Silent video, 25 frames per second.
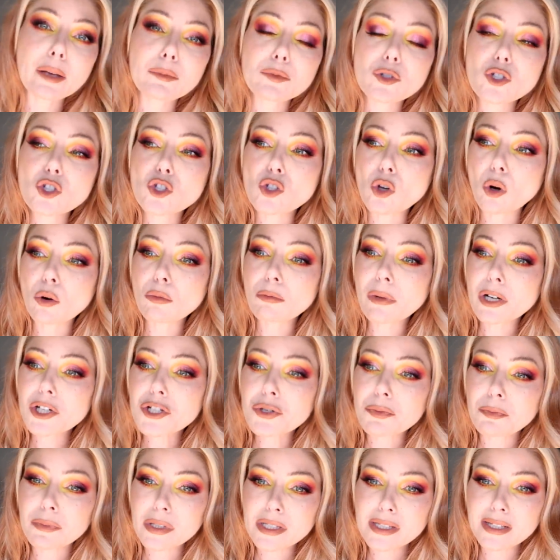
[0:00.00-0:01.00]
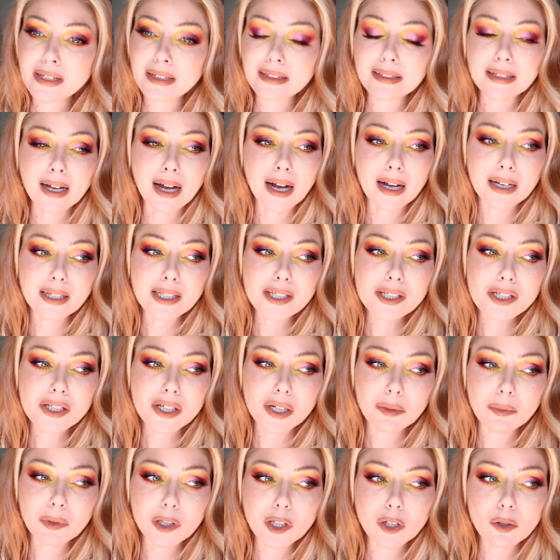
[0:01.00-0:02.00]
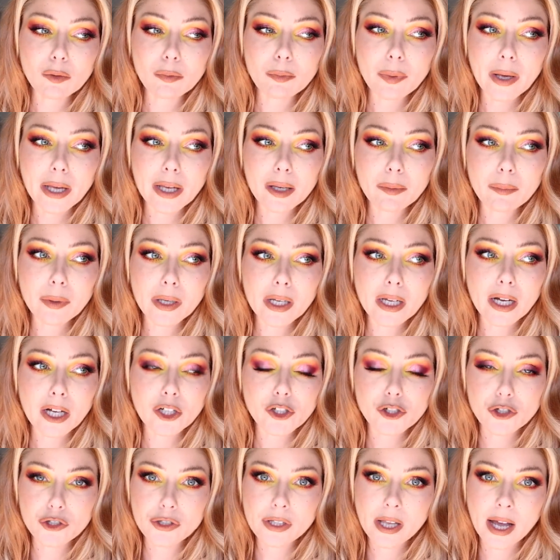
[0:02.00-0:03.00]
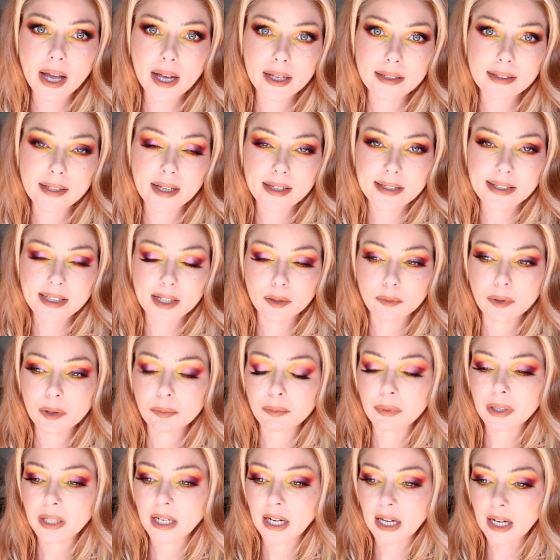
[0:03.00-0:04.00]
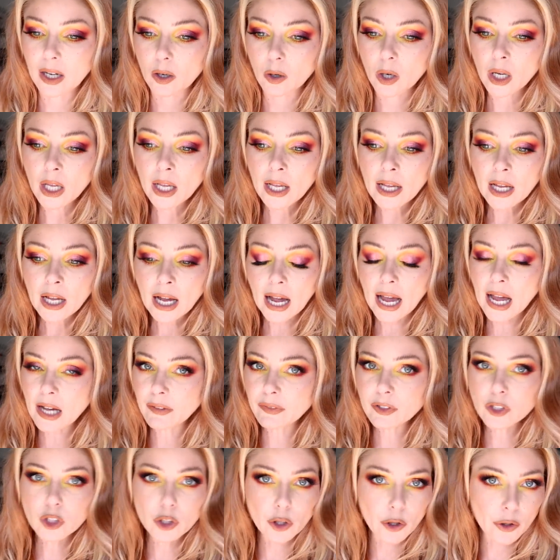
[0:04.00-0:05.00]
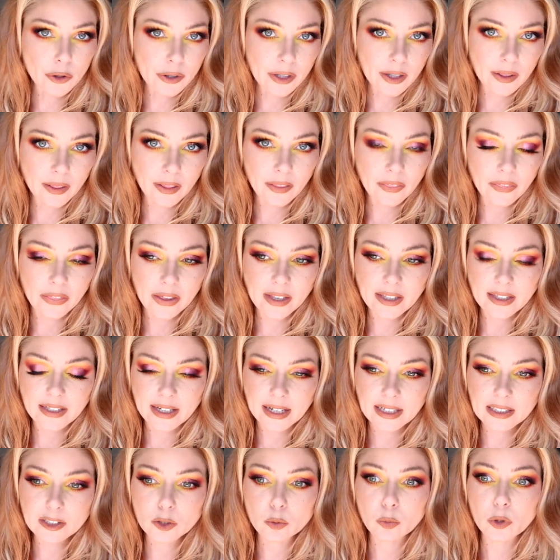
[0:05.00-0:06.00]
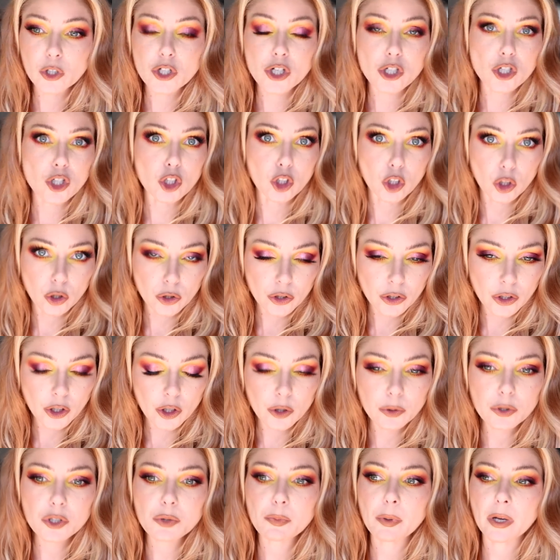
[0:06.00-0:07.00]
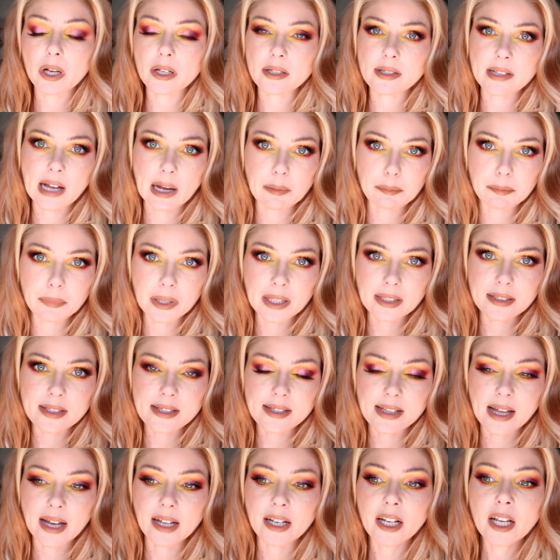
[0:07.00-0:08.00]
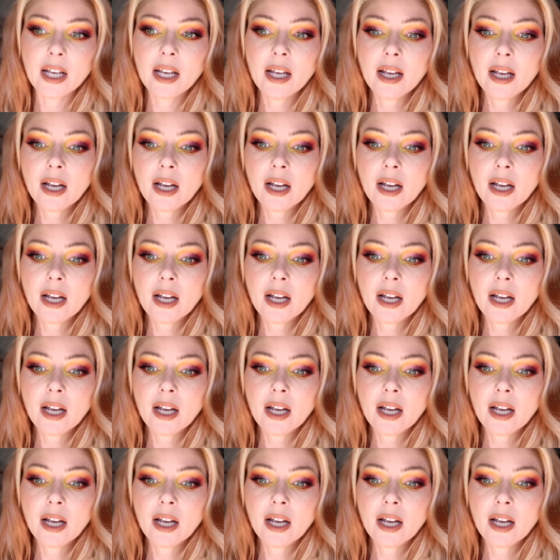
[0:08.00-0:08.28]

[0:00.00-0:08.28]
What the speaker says: am so much missing Kaisa, my little baby. I just had Tesla with me now. I haven't heard anything yet, which is good news because that means that